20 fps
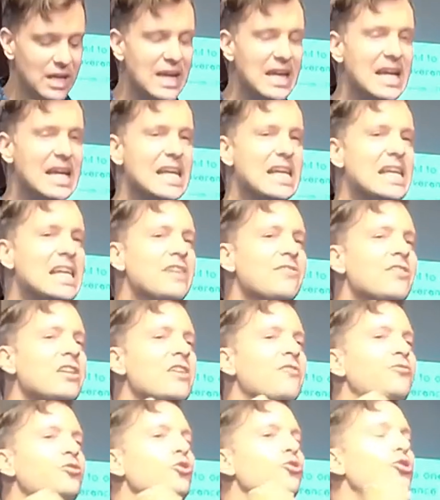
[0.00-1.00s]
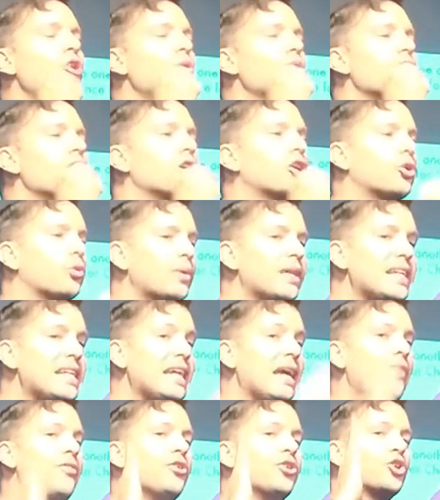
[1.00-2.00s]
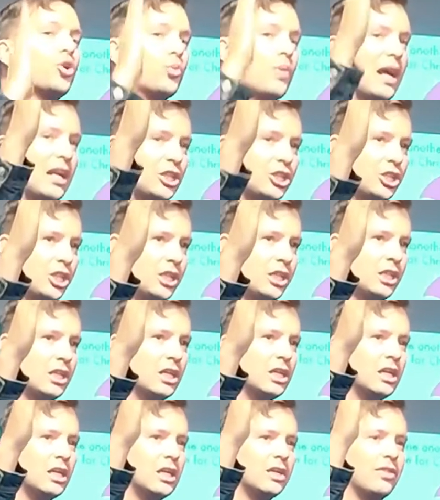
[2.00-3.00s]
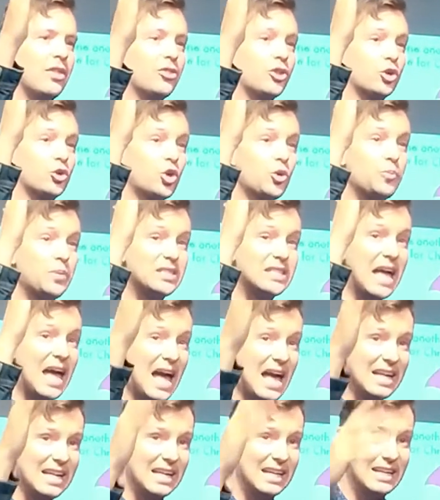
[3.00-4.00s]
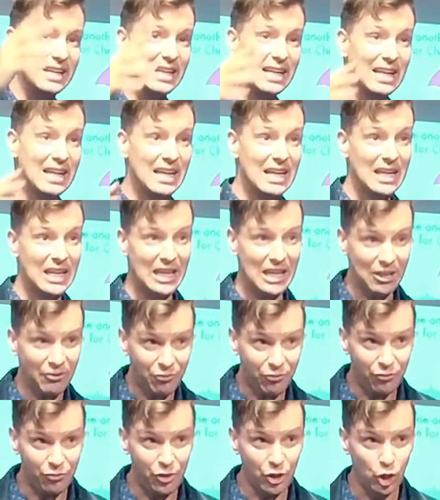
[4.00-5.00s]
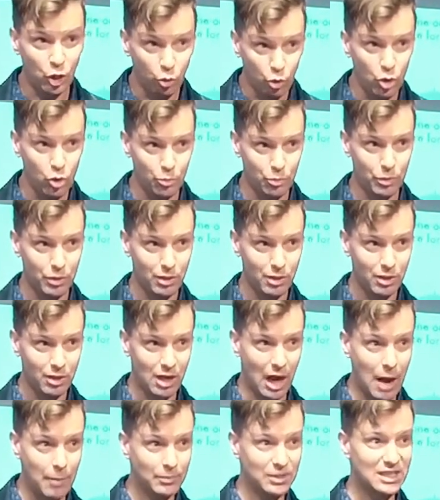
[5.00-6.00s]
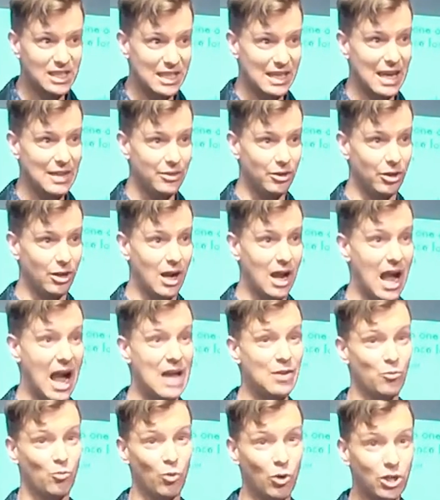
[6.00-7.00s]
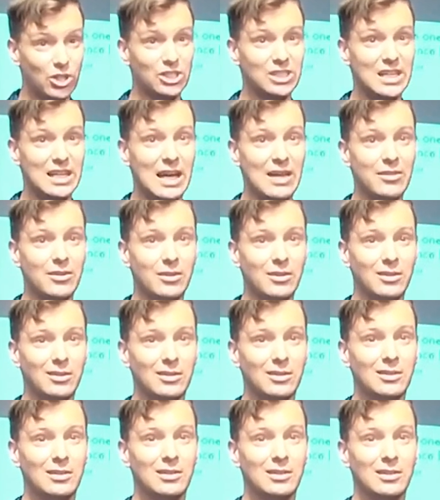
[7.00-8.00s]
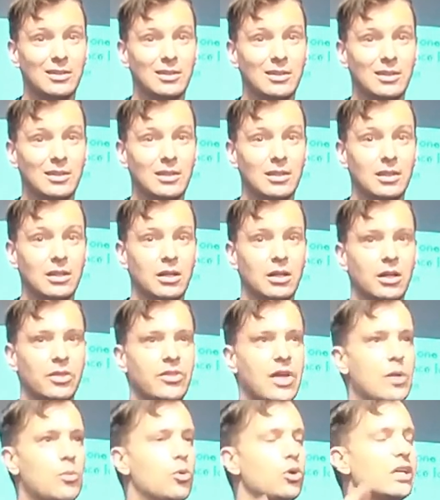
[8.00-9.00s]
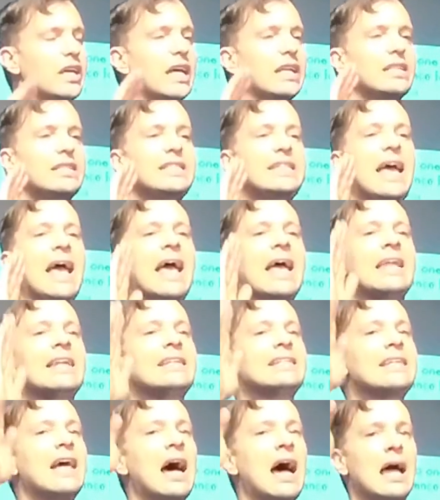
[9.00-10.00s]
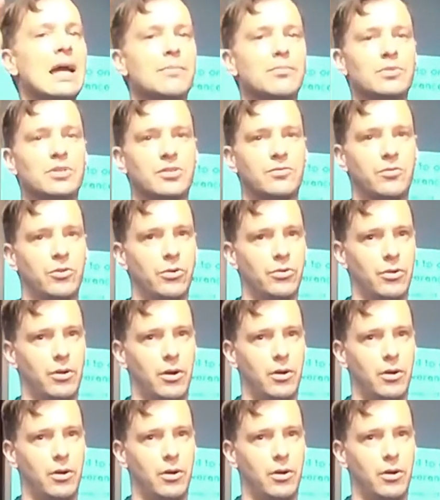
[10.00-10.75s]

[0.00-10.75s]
even if you don't agree in the direction that the group is headed, if the group comes together and works together, they will get 10 times further.